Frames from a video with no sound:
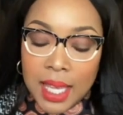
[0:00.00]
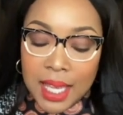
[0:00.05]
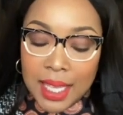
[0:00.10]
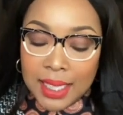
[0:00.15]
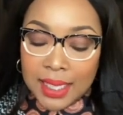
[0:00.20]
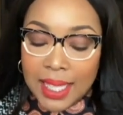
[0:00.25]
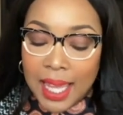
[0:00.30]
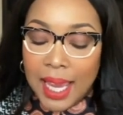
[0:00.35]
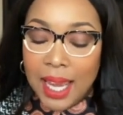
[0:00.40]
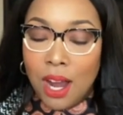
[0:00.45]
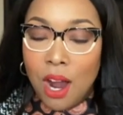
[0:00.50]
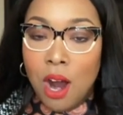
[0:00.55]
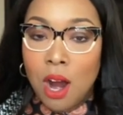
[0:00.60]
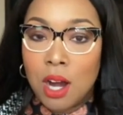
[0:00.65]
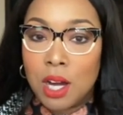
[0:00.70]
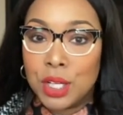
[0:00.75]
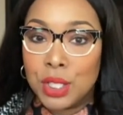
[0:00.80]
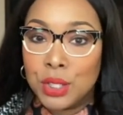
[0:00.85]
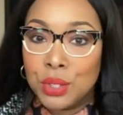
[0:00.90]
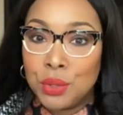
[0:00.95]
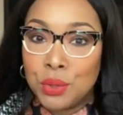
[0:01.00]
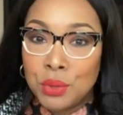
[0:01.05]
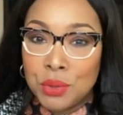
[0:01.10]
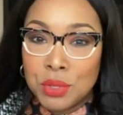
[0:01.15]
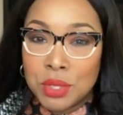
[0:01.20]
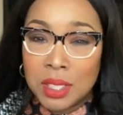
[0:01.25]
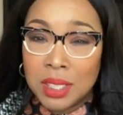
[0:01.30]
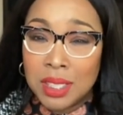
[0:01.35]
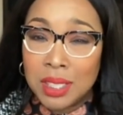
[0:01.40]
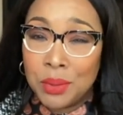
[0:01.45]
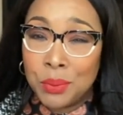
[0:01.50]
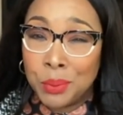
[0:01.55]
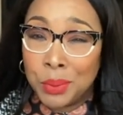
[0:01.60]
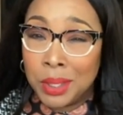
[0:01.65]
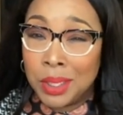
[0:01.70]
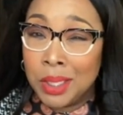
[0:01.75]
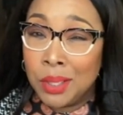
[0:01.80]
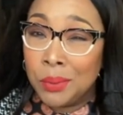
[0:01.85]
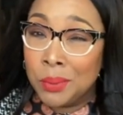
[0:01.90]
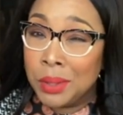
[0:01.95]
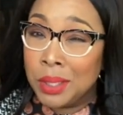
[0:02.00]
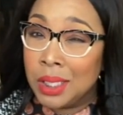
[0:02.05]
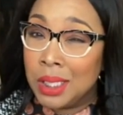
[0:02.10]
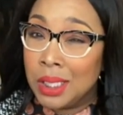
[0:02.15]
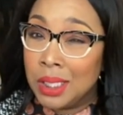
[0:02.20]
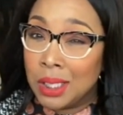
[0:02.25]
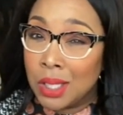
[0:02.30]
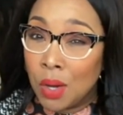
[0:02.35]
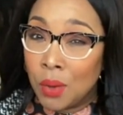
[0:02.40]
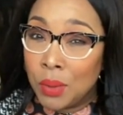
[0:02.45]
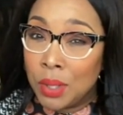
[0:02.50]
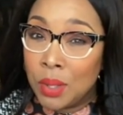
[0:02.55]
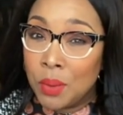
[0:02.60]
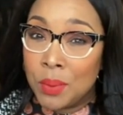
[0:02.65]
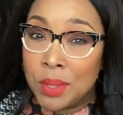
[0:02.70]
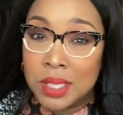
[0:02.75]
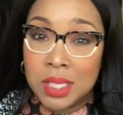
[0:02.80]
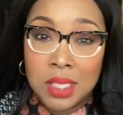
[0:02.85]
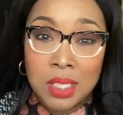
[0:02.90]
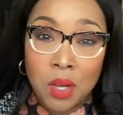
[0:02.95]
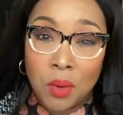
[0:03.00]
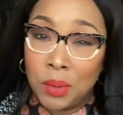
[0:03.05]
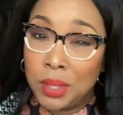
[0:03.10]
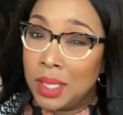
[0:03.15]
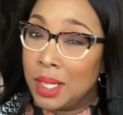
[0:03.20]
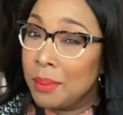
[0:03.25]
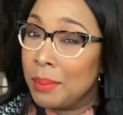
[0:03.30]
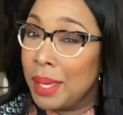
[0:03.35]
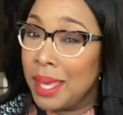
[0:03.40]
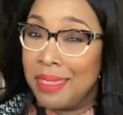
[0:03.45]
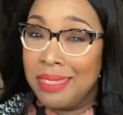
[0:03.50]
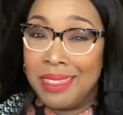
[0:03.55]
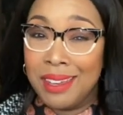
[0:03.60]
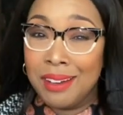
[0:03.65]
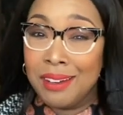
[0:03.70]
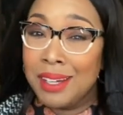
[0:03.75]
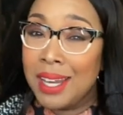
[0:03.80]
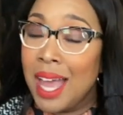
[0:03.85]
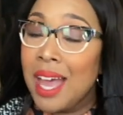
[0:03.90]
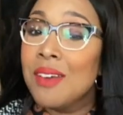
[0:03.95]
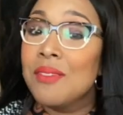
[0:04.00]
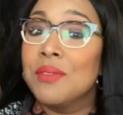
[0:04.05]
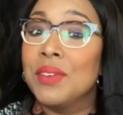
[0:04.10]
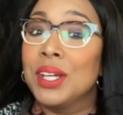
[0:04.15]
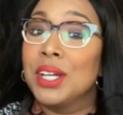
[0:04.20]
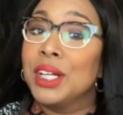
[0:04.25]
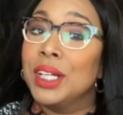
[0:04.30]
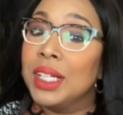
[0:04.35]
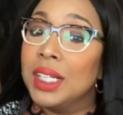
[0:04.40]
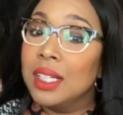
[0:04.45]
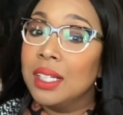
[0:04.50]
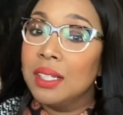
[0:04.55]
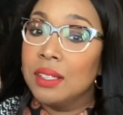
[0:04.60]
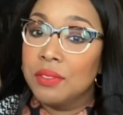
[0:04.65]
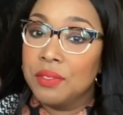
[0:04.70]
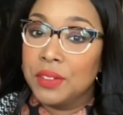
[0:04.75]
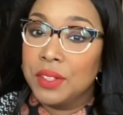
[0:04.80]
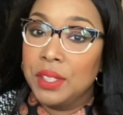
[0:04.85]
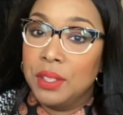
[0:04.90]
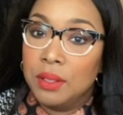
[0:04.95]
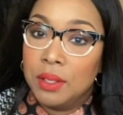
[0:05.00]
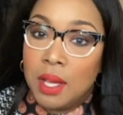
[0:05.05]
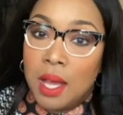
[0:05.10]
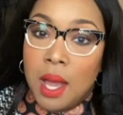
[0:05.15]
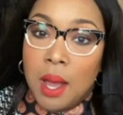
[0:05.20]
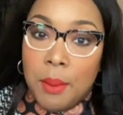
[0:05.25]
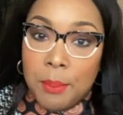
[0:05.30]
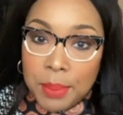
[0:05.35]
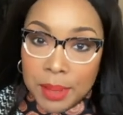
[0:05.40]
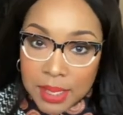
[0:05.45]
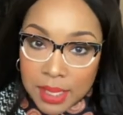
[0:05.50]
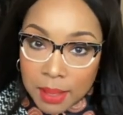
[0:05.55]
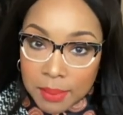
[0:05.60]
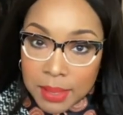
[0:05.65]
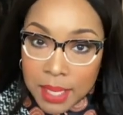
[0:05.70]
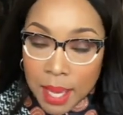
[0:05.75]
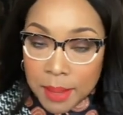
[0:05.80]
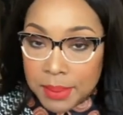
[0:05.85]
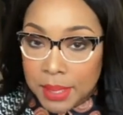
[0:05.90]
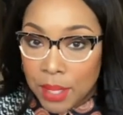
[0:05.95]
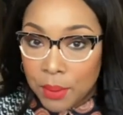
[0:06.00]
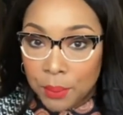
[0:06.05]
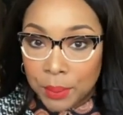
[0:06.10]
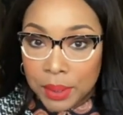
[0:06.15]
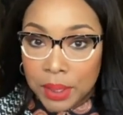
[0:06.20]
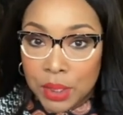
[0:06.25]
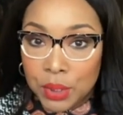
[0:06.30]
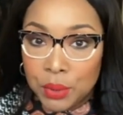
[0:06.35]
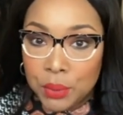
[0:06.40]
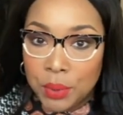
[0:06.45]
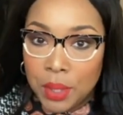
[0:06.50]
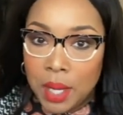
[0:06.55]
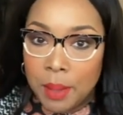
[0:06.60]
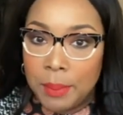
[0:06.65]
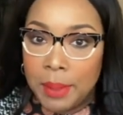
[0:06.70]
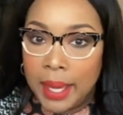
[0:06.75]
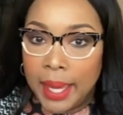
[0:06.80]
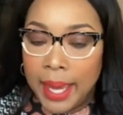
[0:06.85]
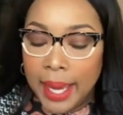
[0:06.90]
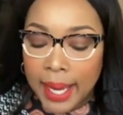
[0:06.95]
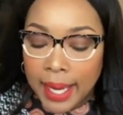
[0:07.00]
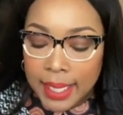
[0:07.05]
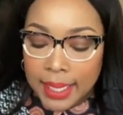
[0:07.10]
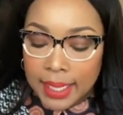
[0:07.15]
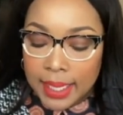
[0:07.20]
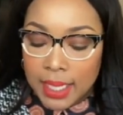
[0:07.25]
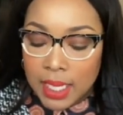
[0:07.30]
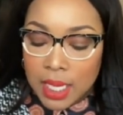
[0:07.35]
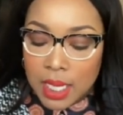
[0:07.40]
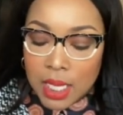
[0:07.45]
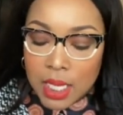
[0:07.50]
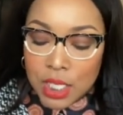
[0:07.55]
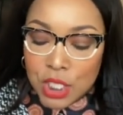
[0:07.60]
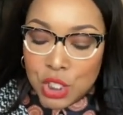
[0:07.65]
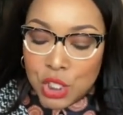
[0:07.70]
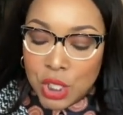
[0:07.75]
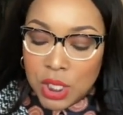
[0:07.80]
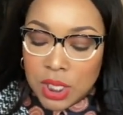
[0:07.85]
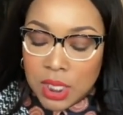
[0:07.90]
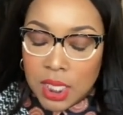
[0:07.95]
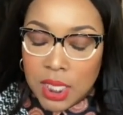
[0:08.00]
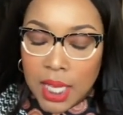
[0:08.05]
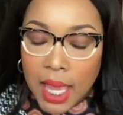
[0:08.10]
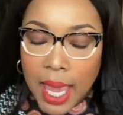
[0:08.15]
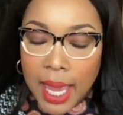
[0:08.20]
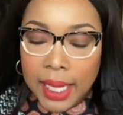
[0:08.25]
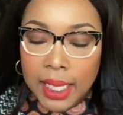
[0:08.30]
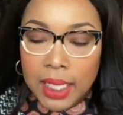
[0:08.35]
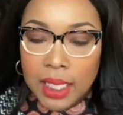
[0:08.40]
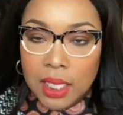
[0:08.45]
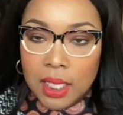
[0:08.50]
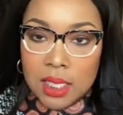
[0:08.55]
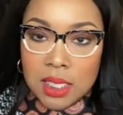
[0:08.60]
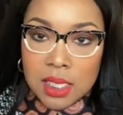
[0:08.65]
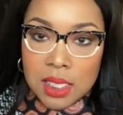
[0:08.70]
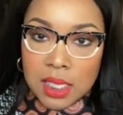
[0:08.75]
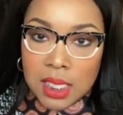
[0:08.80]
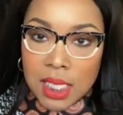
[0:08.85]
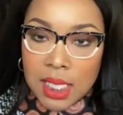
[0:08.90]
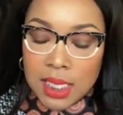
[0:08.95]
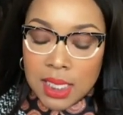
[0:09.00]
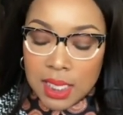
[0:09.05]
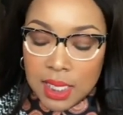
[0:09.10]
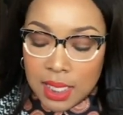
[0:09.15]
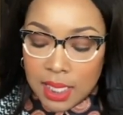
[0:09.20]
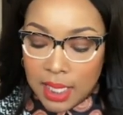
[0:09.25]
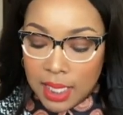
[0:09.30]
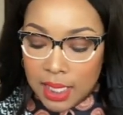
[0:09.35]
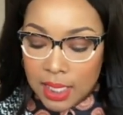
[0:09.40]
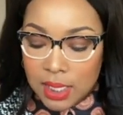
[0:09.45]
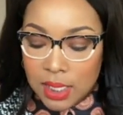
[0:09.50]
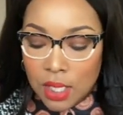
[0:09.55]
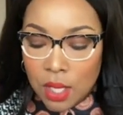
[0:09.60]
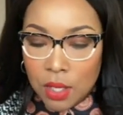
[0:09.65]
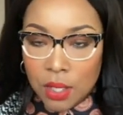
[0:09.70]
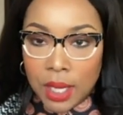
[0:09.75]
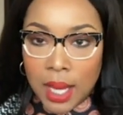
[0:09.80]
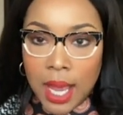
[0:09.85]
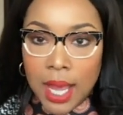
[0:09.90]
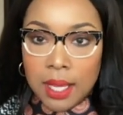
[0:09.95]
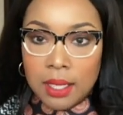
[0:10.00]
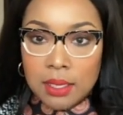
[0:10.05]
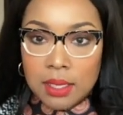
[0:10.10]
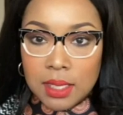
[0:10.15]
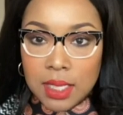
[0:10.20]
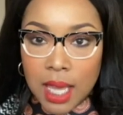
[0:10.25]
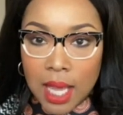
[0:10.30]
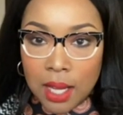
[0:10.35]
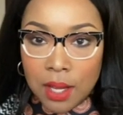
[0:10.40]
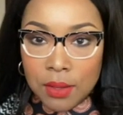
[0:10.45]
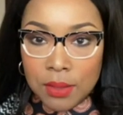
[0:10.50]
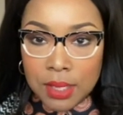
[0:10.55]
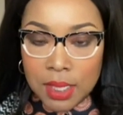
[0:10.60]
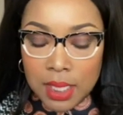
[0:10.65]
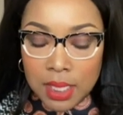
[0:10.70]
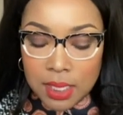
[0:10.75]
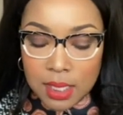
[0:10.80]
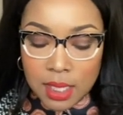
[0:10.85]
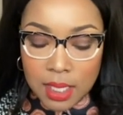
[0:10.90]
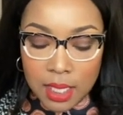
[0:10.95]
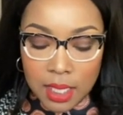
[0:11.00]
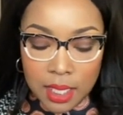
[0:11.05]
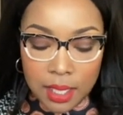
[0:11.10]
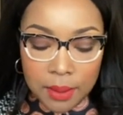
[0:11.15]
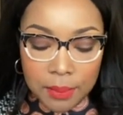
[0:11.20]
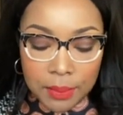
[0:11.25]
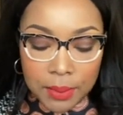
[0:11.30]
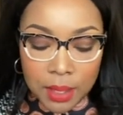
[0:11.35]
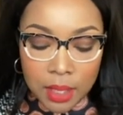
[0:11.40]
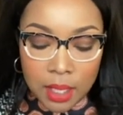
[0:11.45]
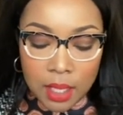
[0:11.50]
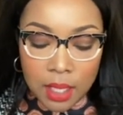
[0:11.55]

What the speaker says: they are usually really, really loaded with sodium, and they're not very good for you. But sometimes they really do come in handy just to like season things. So you got taco seasoning.